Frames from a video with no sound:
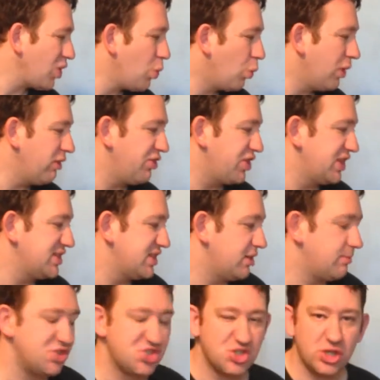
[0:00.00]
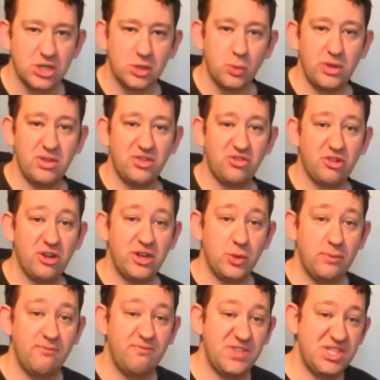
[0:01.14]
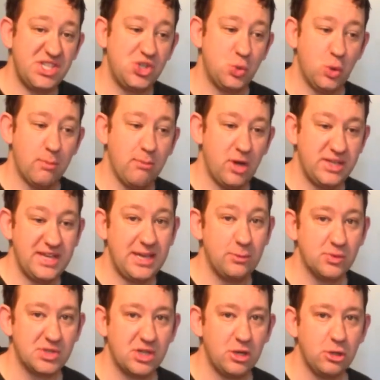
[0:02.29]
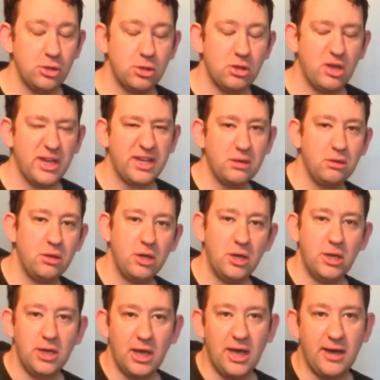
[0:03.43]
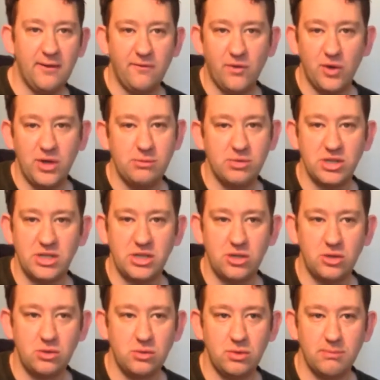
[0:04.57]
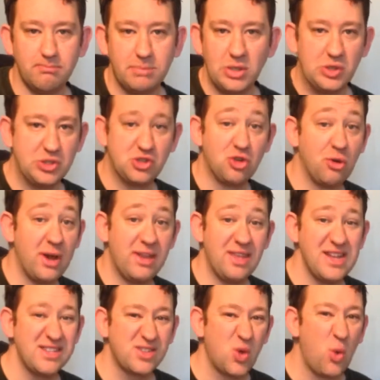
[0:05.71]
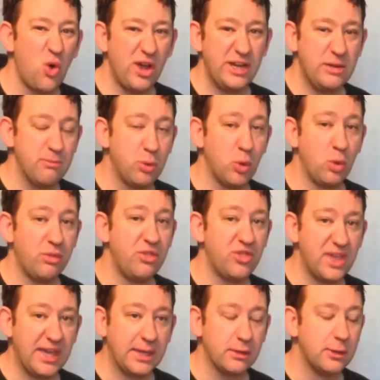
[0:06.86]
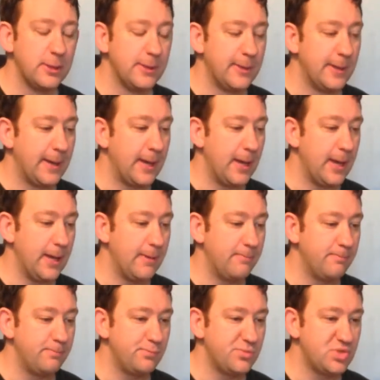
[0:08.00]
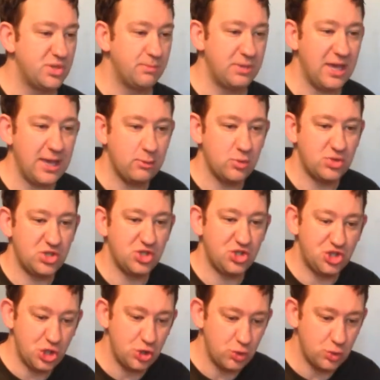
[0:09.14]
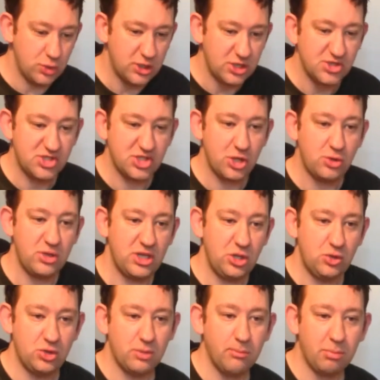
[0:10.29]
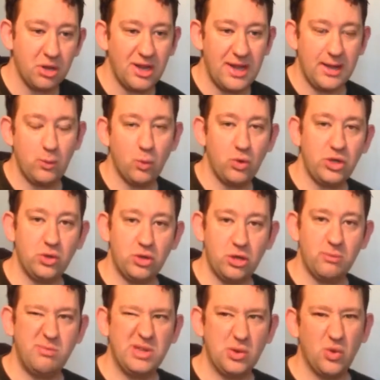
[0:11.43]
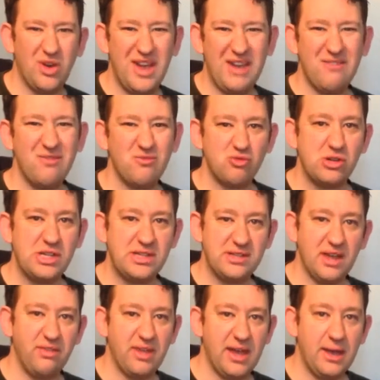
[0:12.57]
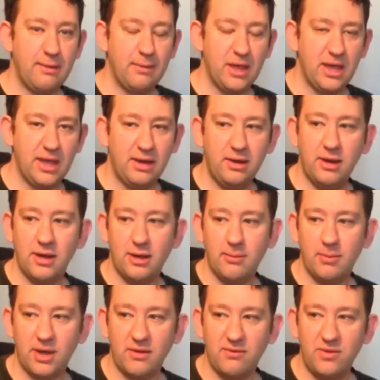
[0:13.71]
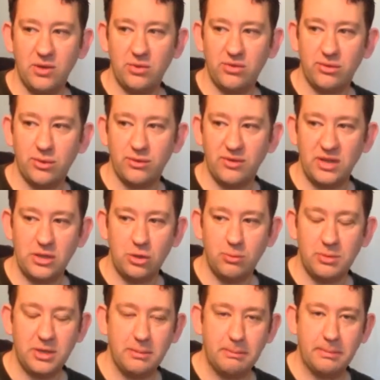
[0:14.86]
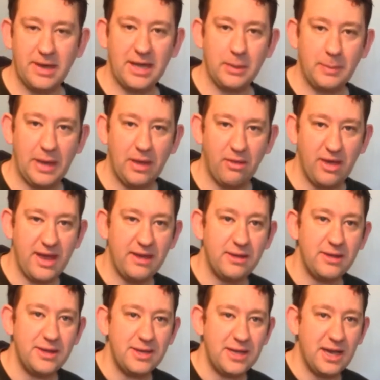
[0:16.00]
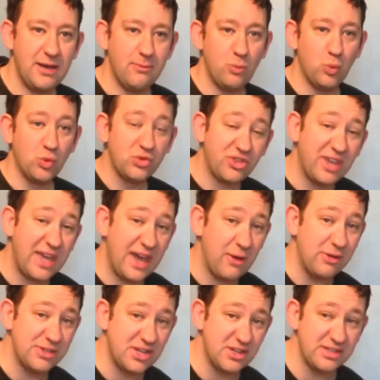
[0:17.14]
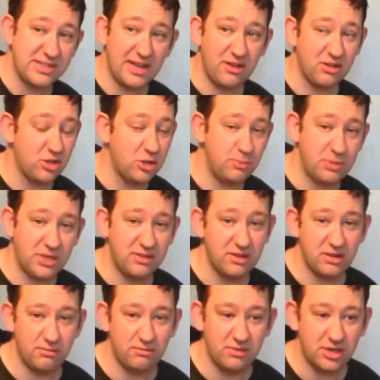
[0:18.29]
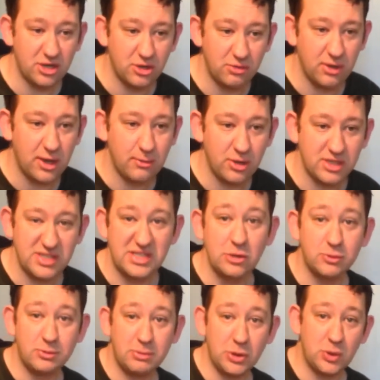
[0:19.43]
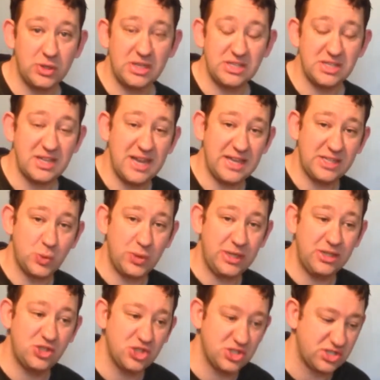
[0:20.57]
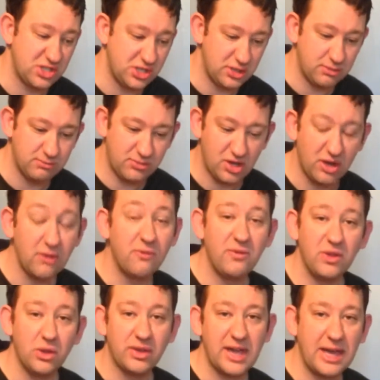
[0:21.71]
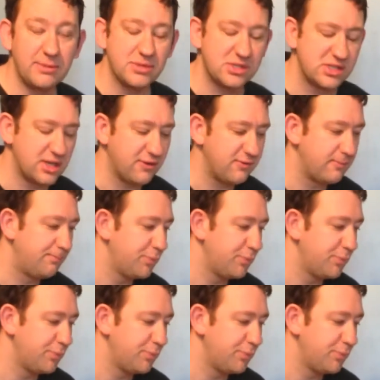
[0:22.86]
One of the things that I've been struggling with is trying to envisage what my table is going to look like, and for anybody who builds terrain, that's quite an important thing to be able to do, so that you can plan what you're going to build. Well, I haven't really done that, and I feel sort of a little bit bad about that. We'll see how it turns out. It could be that, you know, I might still be building into next week just to kind of fill the gaps and stuff.